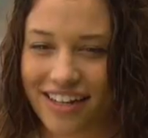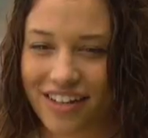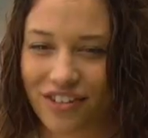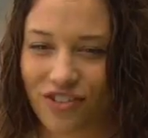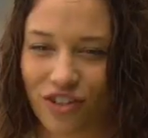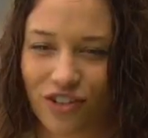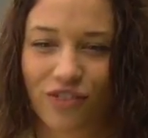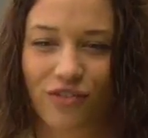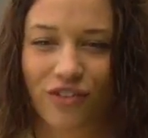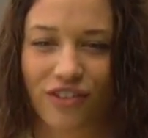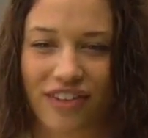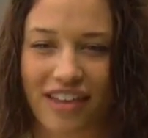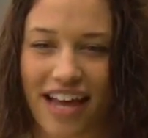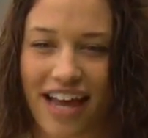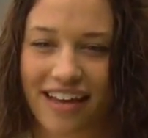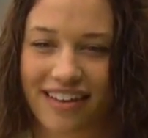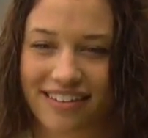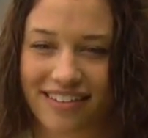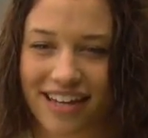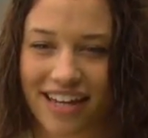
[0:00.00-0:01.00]
just for
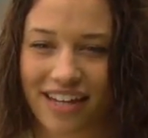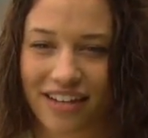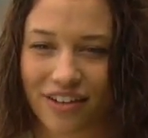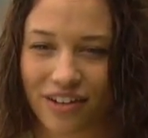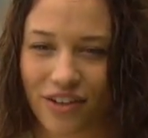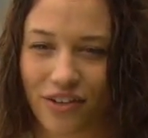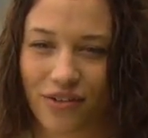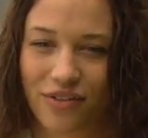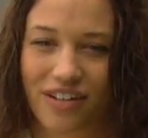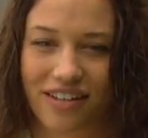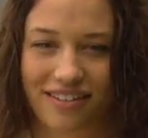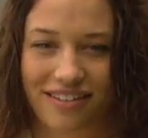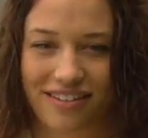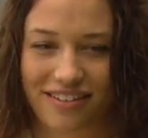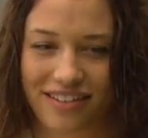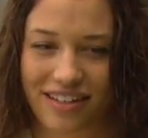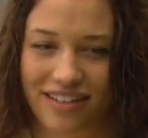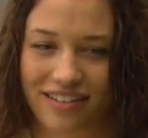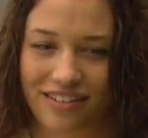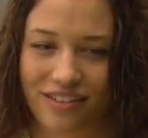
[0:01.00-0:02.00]
that sake alone,
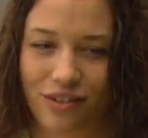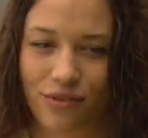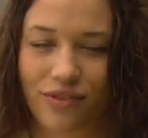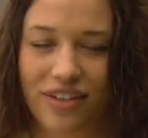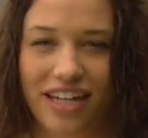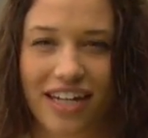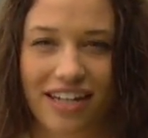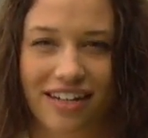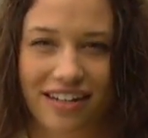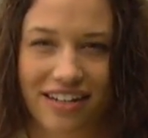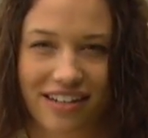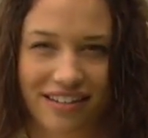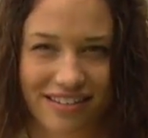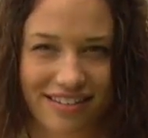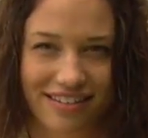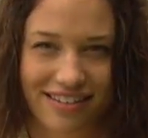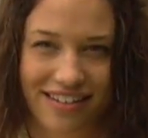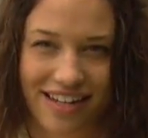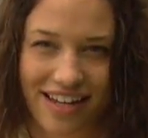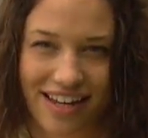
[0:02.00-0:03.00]
it's its
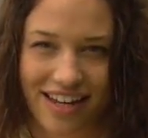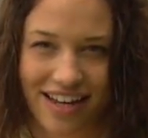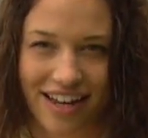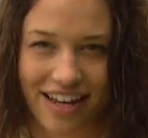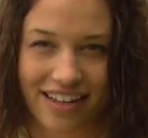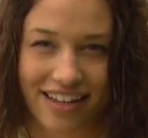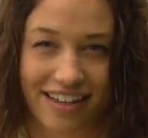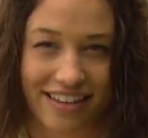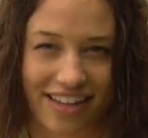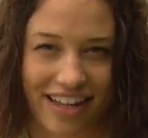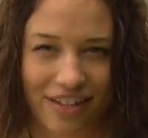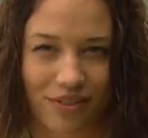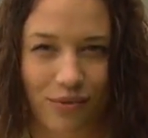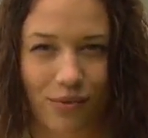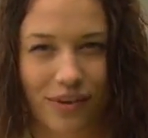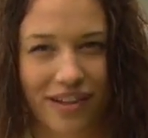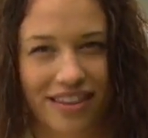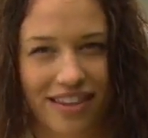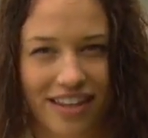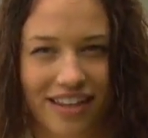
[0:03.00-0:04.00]
uniqueness. I think that's
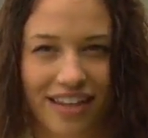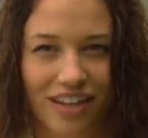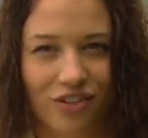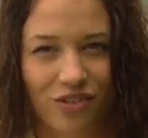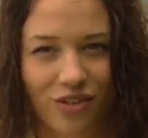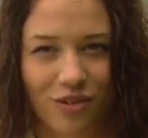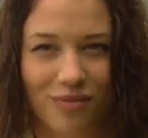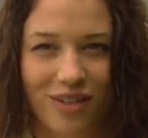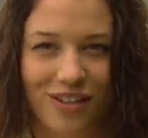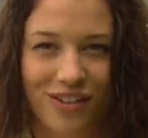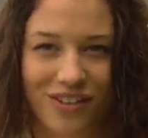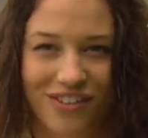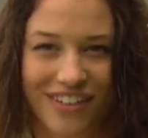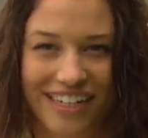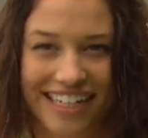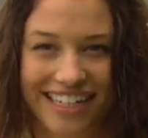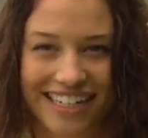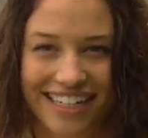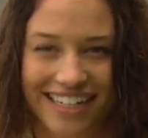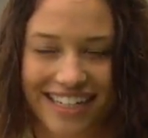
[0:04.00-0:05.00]
one thing that drew me to
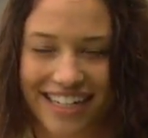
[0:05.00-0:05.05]
it.